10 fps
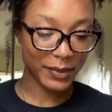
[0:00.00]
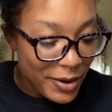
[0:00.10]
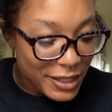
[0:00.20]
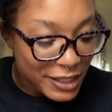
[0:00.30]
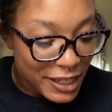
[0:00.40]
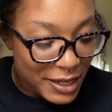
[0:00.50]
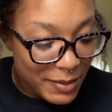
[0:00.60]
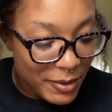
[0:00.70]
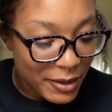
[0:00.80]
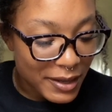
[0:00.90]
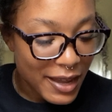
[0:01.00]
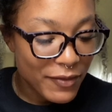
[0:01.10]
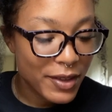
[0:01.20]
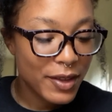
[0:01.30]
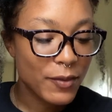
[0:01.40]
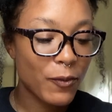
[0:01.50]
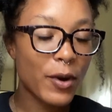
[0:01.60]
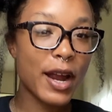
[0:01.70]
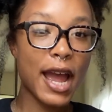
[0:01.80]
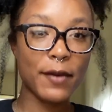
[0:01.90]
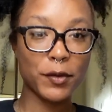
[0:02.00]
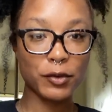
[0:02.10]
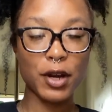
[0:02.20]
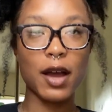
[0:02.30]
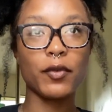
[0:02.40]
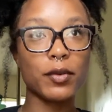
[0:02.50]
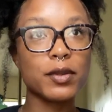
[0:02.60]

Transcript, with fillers: Question number 11, where have you traveled?